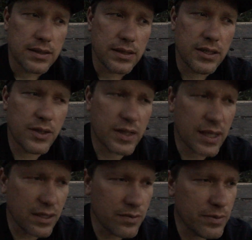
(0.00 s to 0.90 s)
you know, I
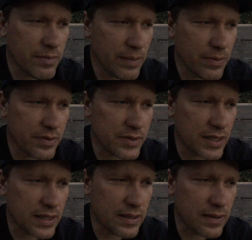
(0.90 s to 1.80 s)
kind of remember it was
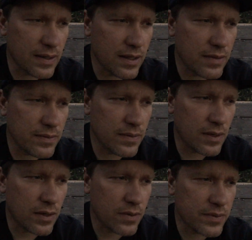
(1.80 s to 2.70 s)
like
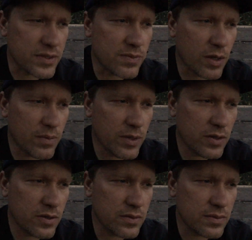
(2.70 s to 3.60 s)
the small
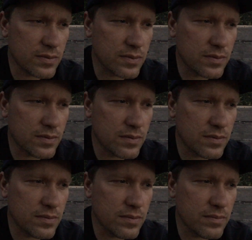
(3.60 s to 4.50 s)
boat
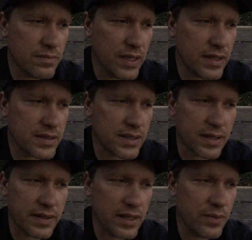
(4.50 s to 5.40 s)
met us. Like,
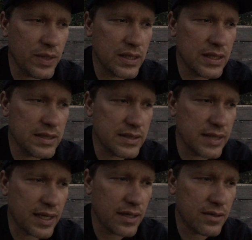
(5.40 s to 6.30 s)
they went into
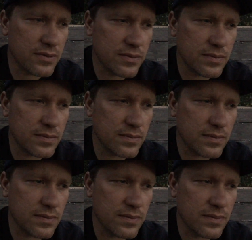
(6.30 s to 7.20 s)
town,
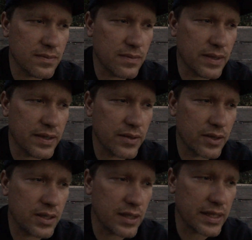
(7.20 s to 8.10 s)
and they were
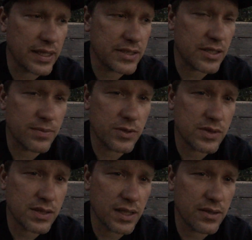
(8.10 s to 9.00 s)
gonna like catch up to
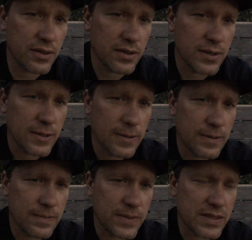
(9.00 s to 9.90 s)
us later
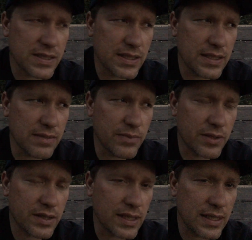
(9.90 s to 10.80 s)
because they needed
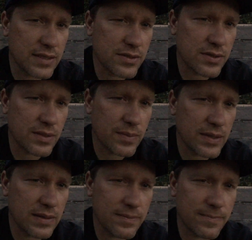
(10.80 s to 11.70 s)
milk and eggs or
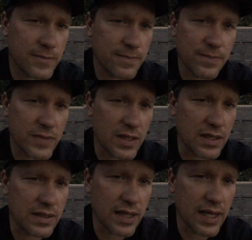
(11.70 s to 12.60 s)
something.
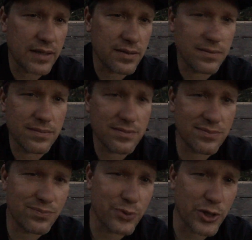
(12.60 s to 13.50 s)
They hadn't
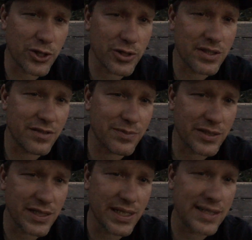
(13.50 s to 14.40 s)
procured enough
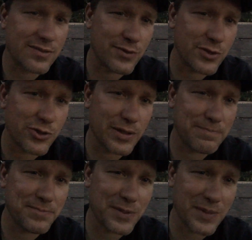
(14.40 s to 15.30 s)
milk and eggs for the trip,
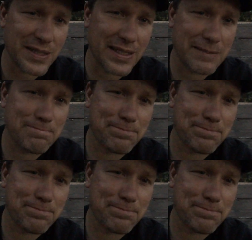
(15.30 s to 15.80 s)
something like that.